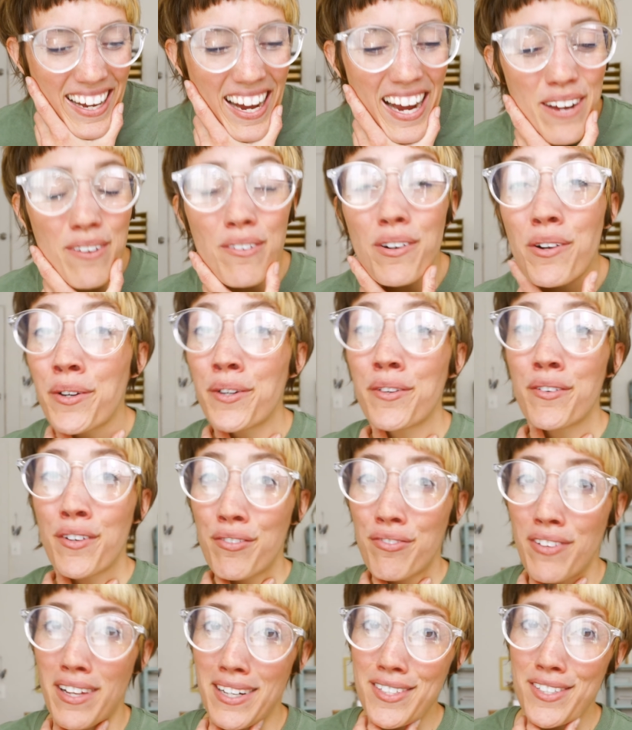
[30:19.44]
I wrote a
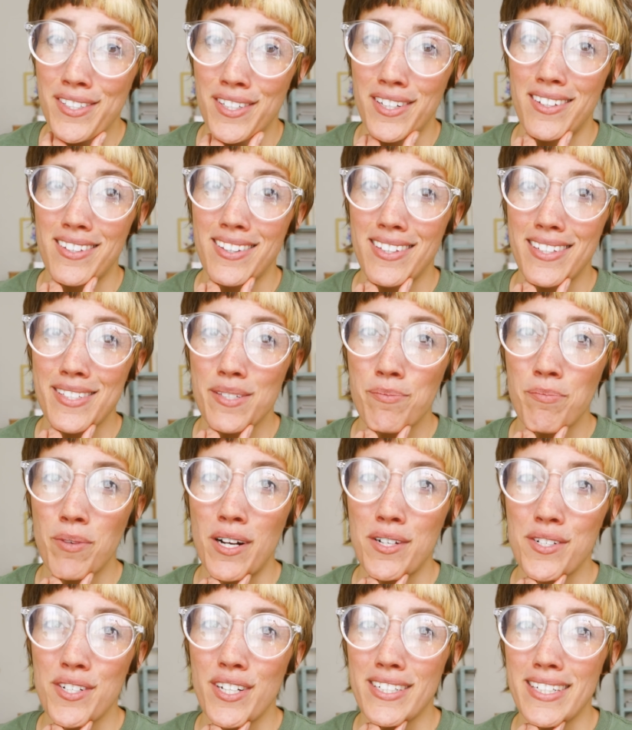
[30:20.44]
reflection on this
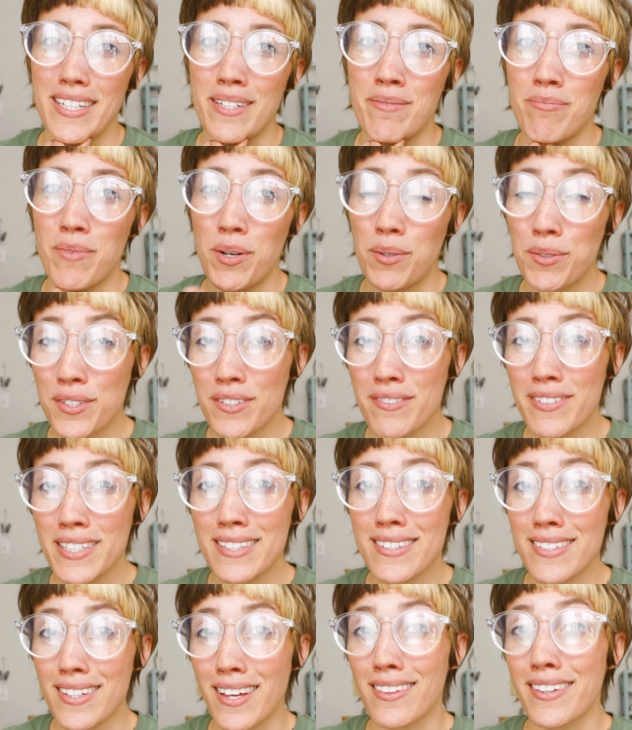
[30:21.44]
project and most of
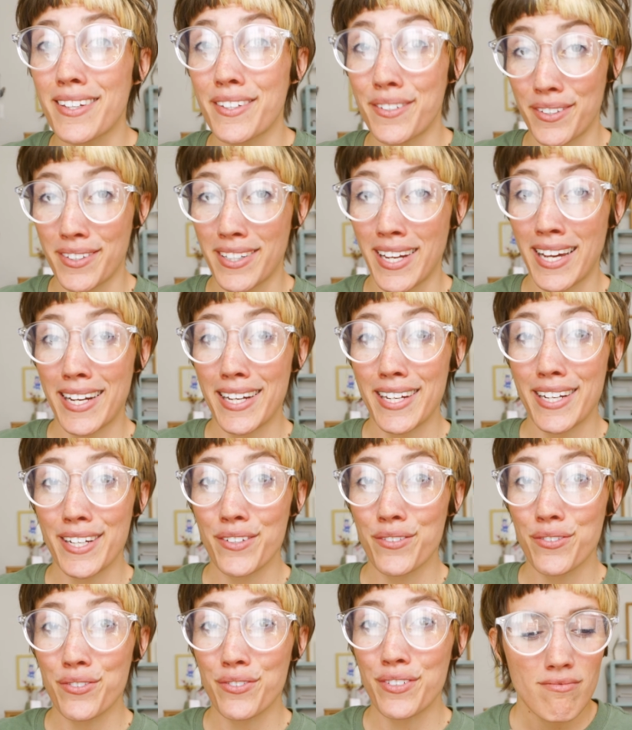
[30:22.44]
it's a little
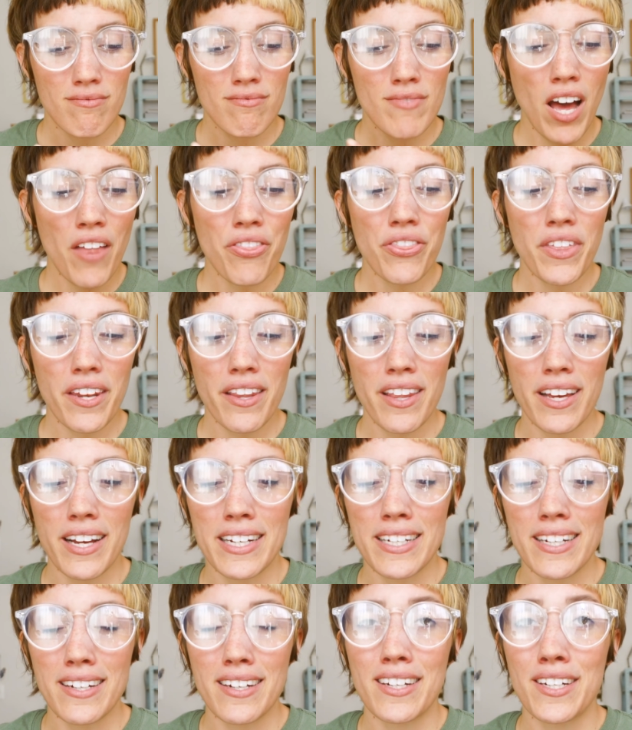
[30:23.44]
negative. Not that like I
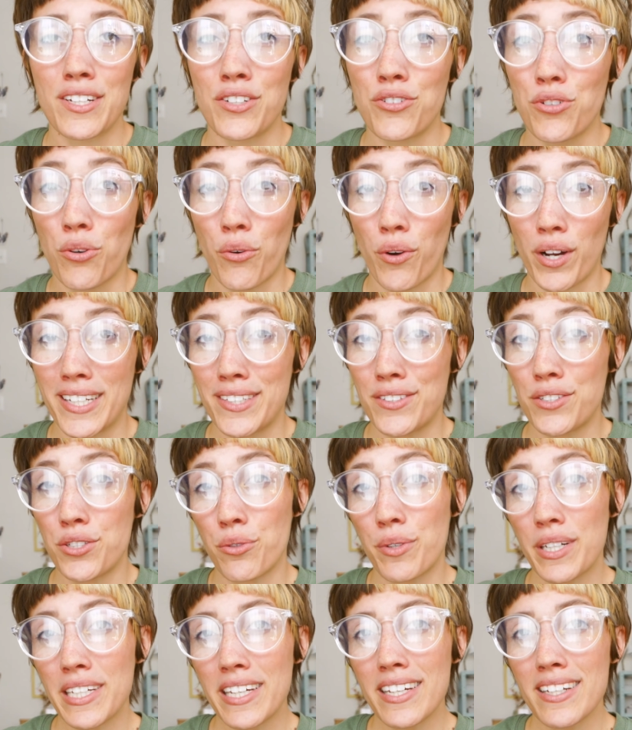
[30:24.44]
didn't enjoy
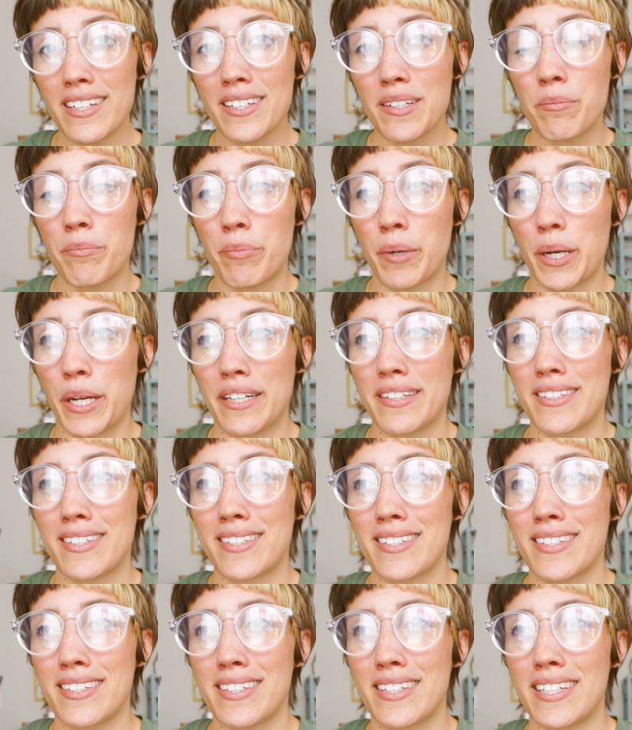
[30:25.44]
doing it,
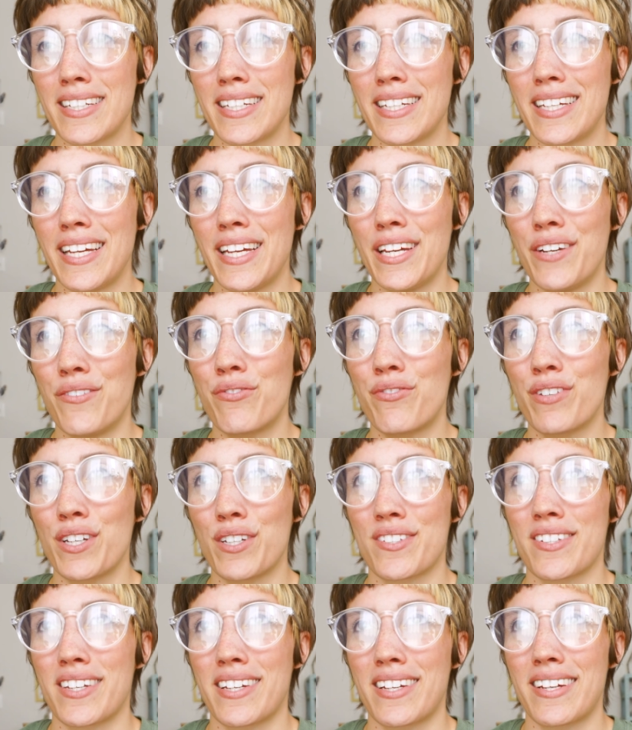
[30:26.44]
but it
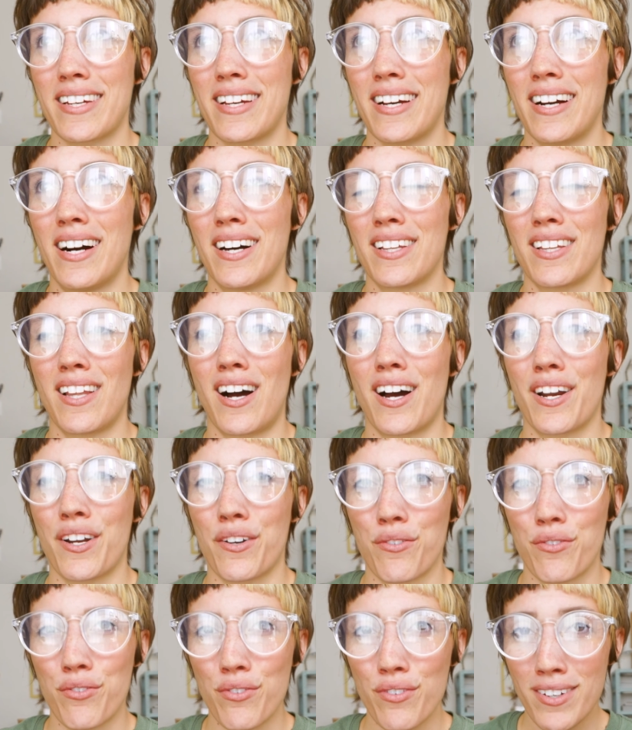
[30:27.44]
feels like a lot
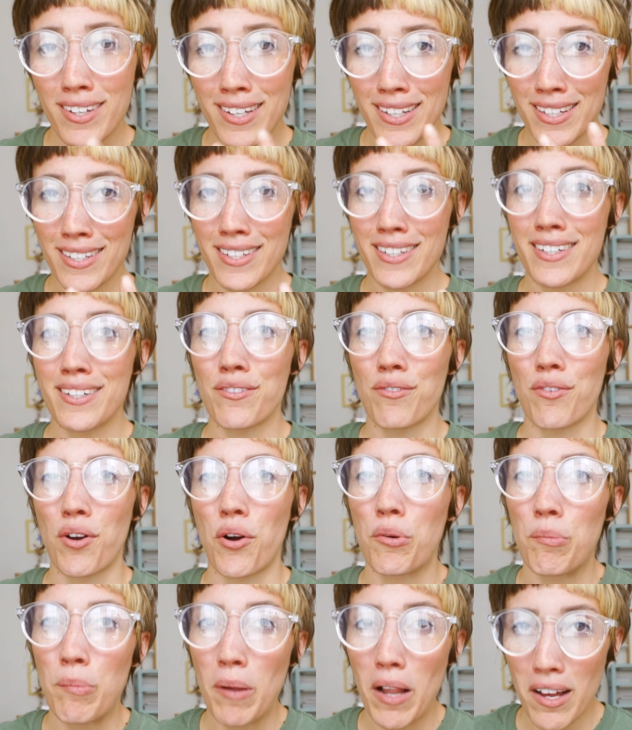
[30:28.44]
of
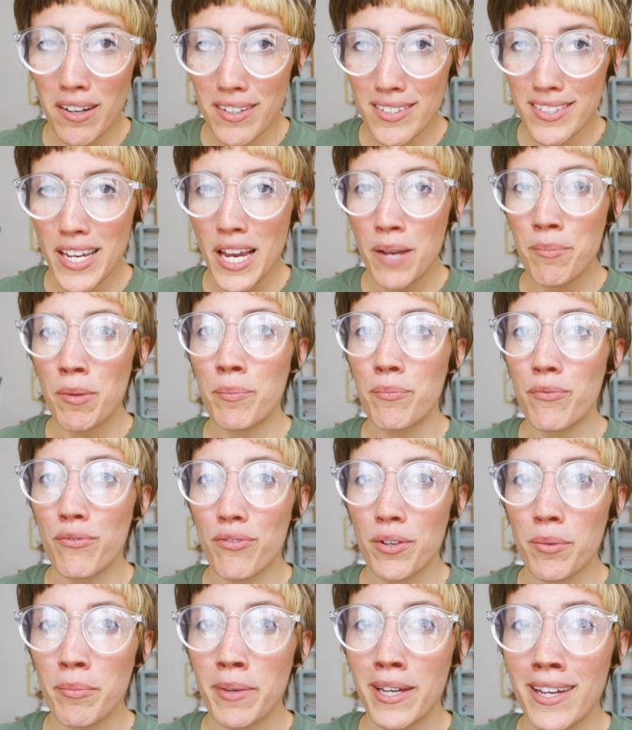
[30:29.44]
roadblocks came up
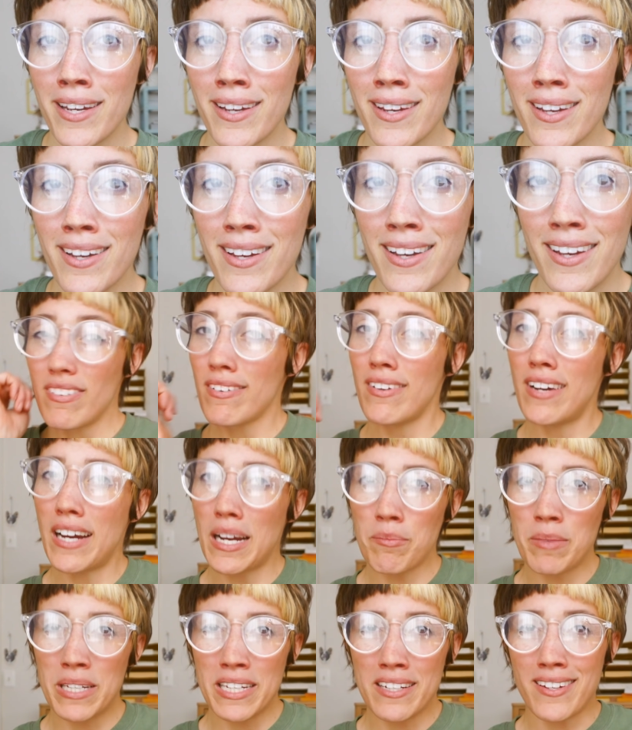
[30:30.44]
for me. I
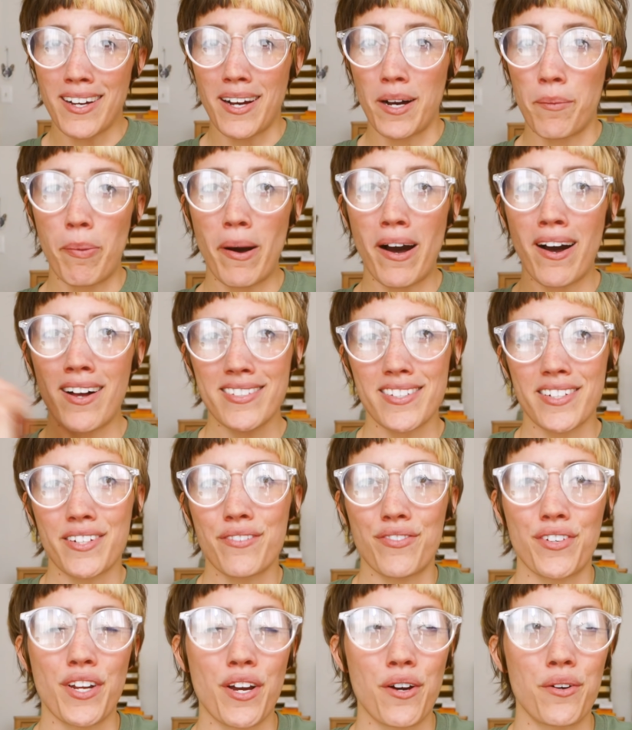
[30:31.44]
mean, a
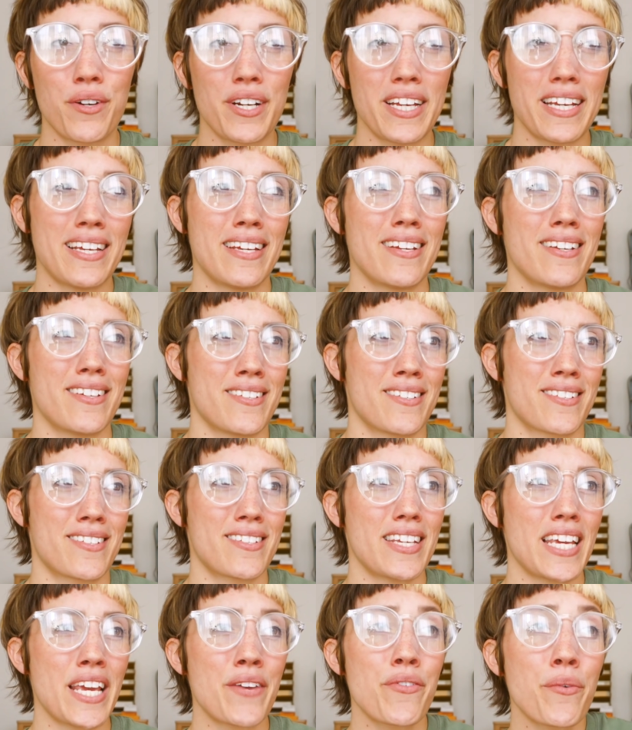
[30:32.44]
positive note is
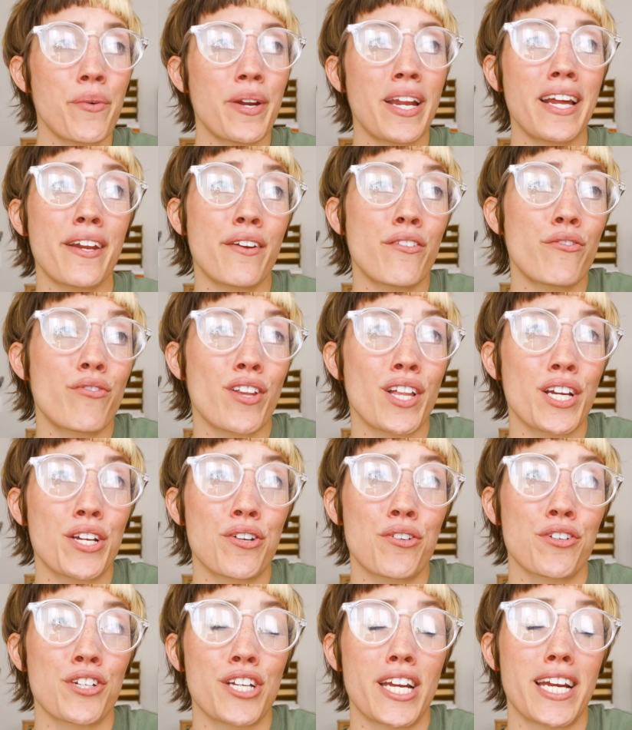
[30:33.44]
even when I didn't feel like
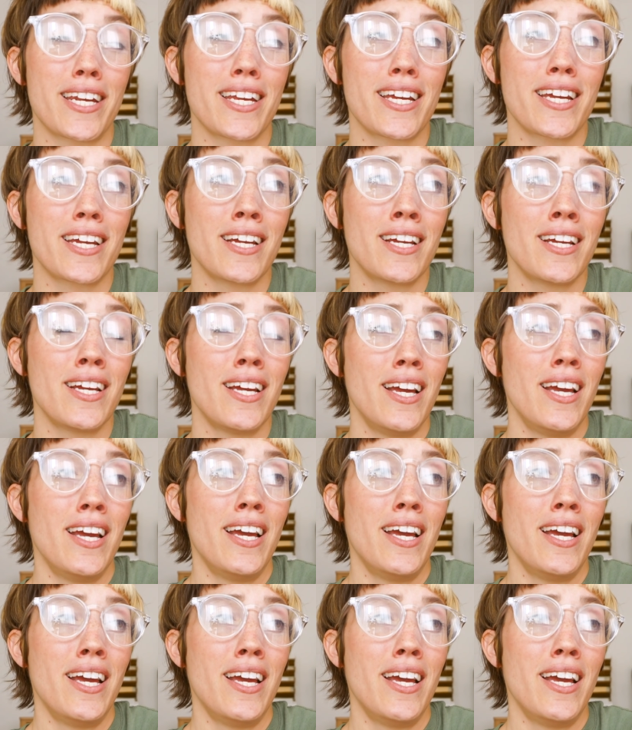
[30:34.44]
creating